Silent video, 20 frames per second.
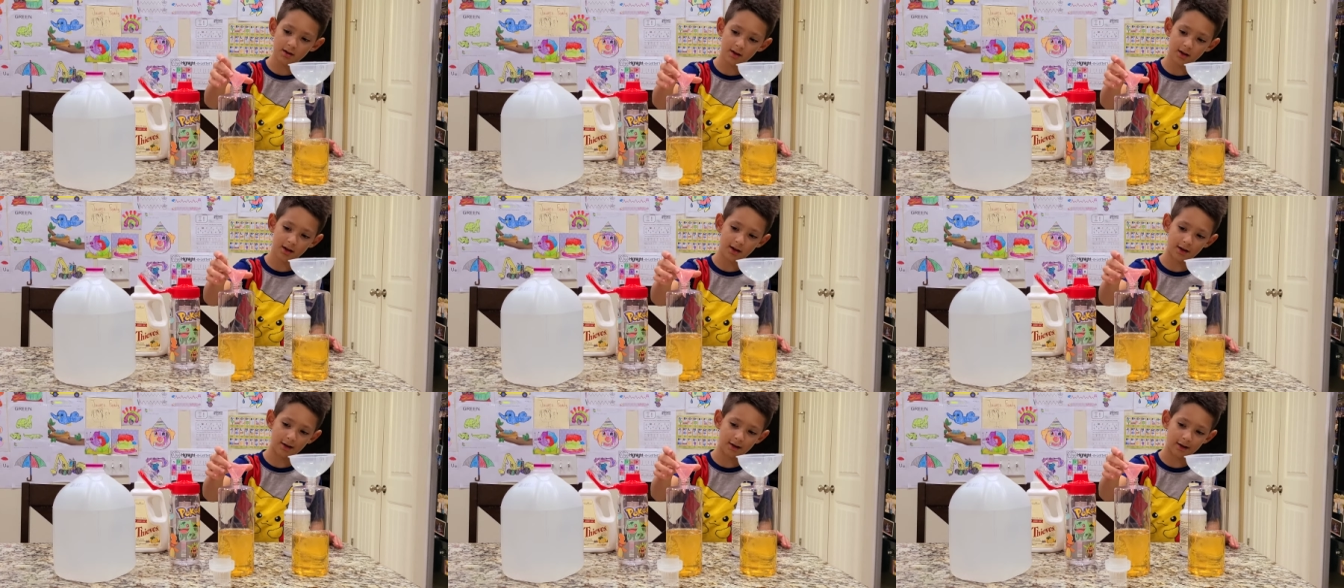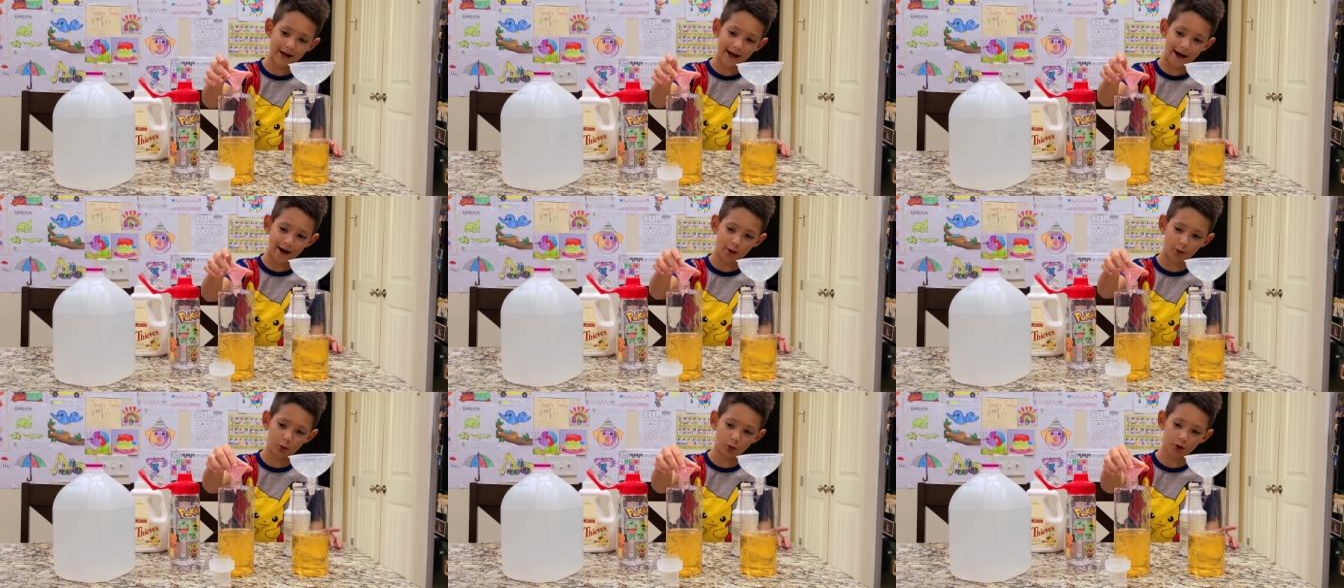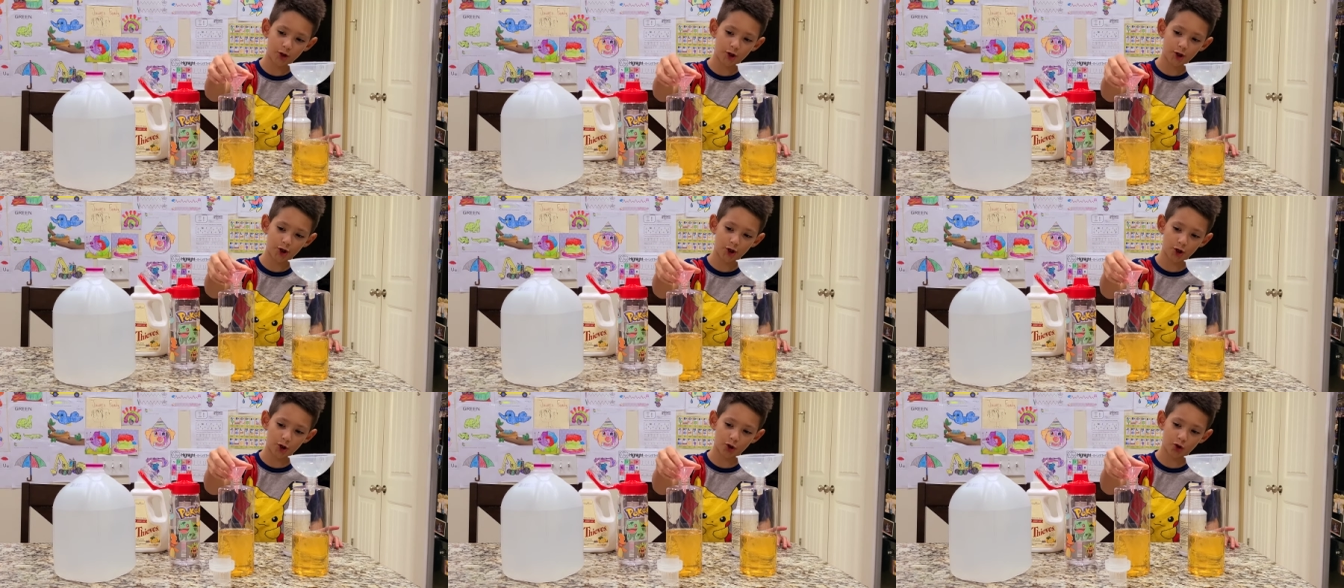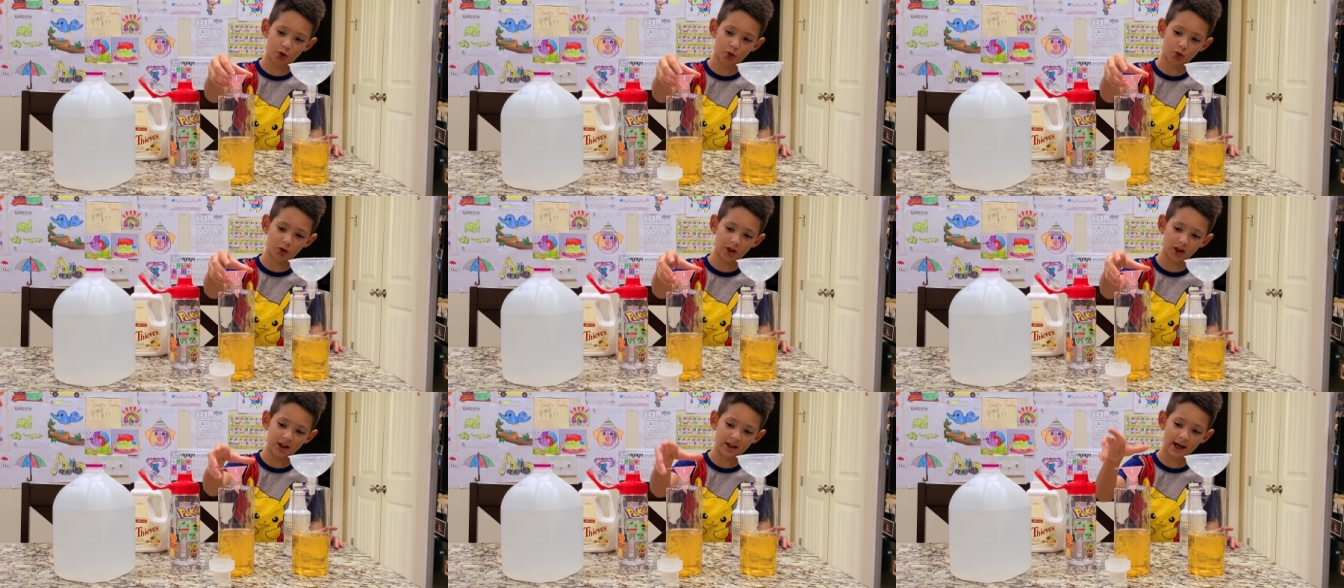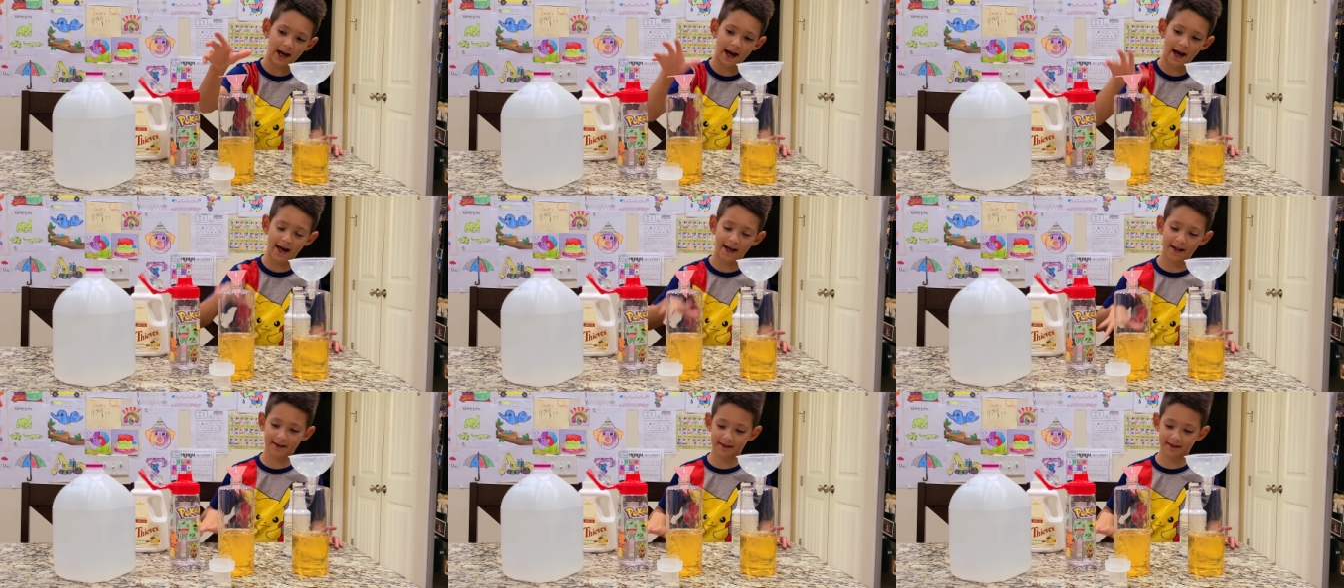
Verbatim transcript: And now we are going to add